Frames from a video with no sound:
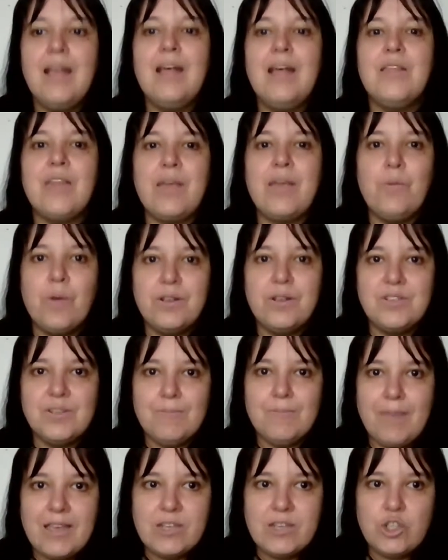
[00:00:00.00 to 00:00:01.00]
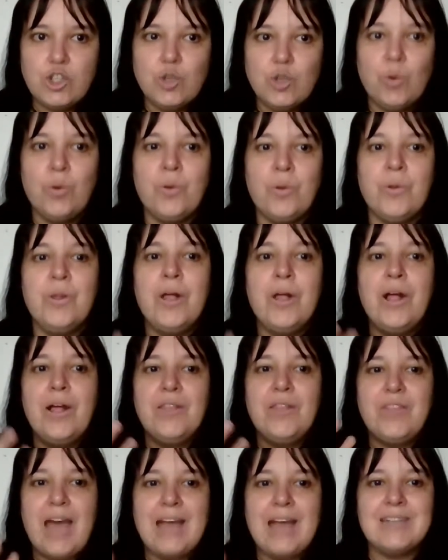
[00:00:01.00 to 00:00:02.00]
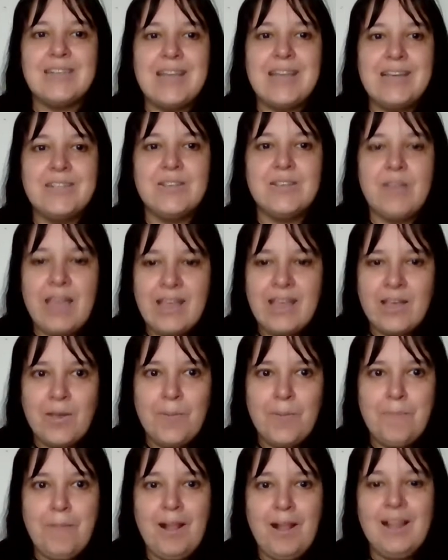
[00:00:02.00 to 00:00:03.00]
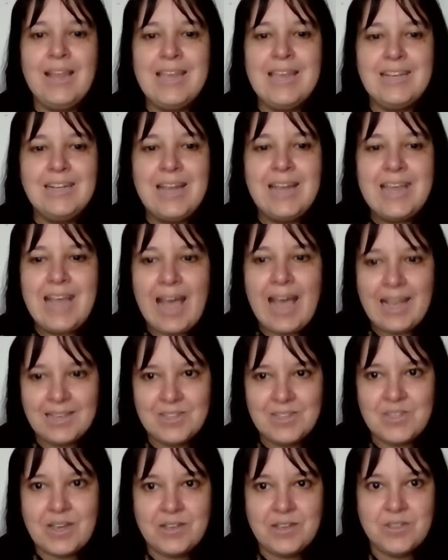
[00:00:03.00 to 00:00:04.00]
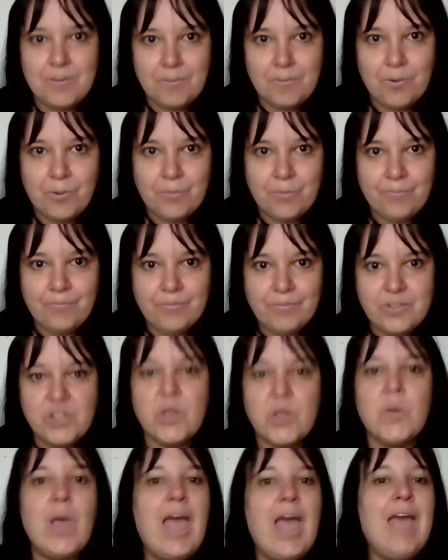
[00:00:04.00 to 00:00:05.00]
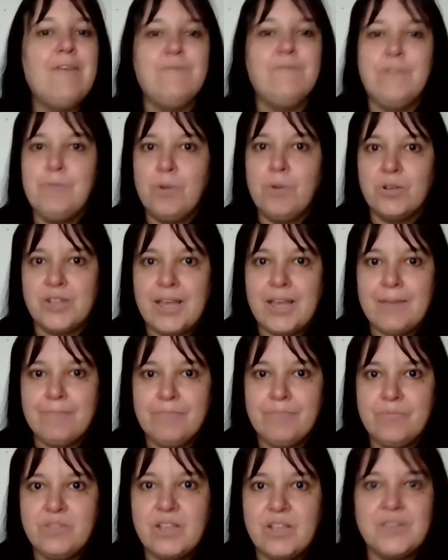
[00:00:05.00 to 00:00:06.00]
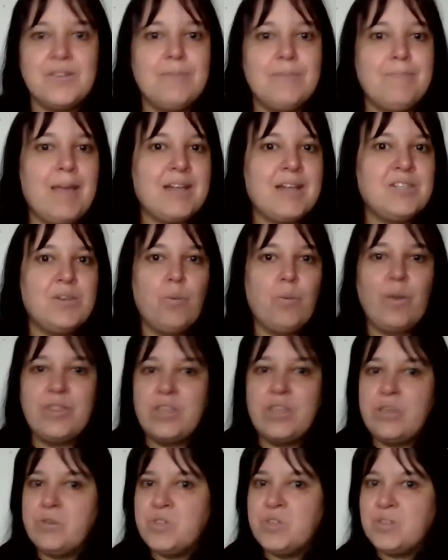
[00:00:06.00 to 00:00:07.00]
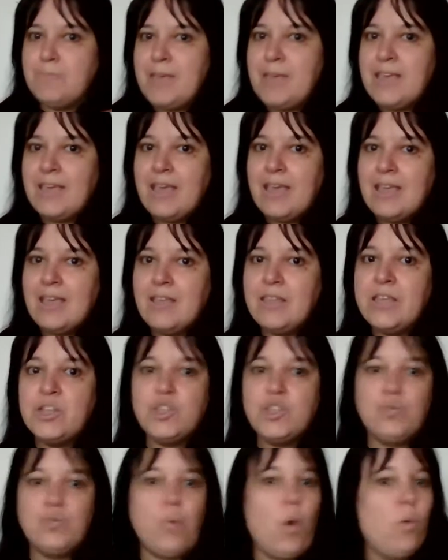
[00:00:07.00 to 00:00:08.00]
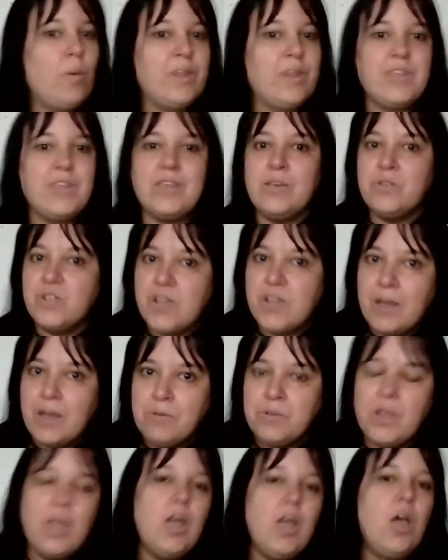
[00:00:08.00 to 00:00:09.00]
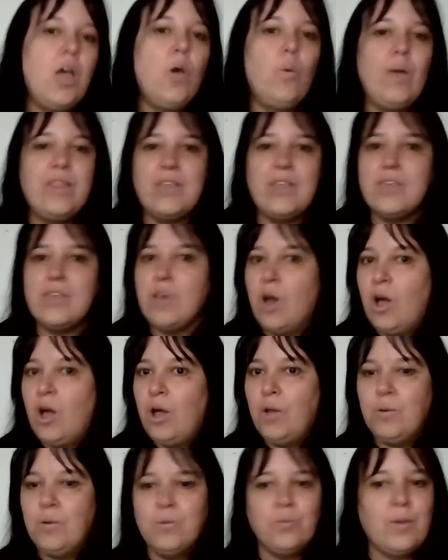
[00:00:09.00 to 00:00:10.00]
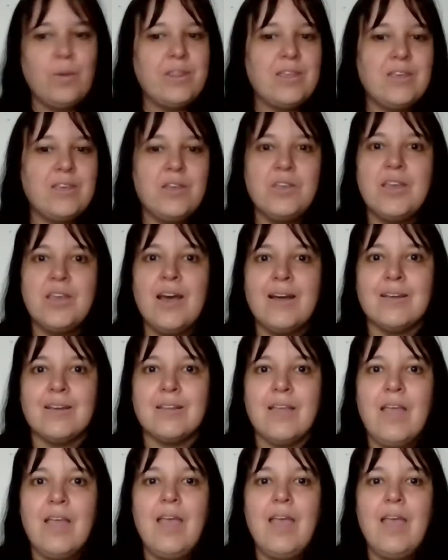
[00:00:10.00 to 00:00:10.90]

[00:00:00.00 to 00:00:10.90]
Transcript: They want to make sure that it's completely accessible to everybody. Doesn't matter whether you speak English or whether you don't, whether you're old, whether you're young.